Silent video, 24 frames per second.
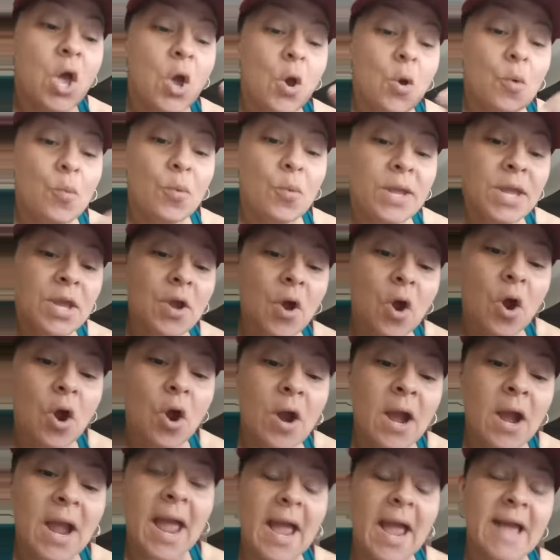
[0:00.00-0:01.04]
We
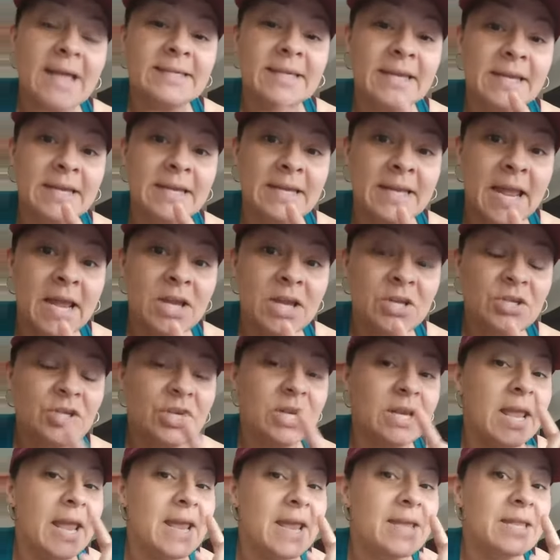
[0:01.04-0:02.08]
are, as a
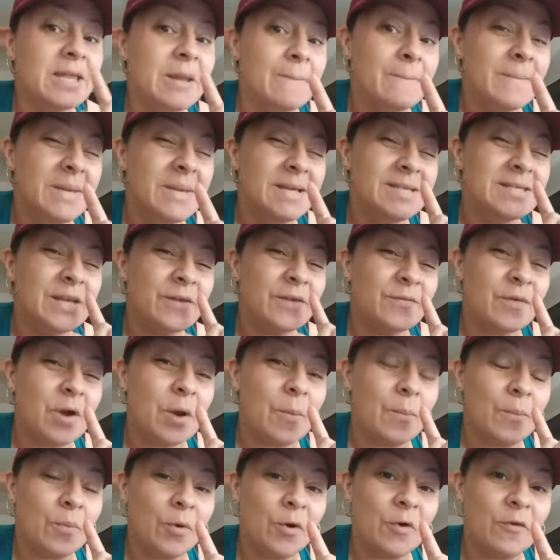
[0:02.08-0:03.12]
nation, in the midst of our
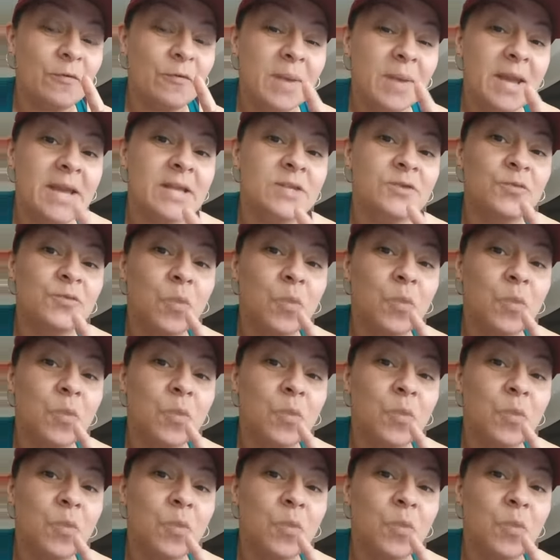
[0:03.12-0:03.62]
birth pains.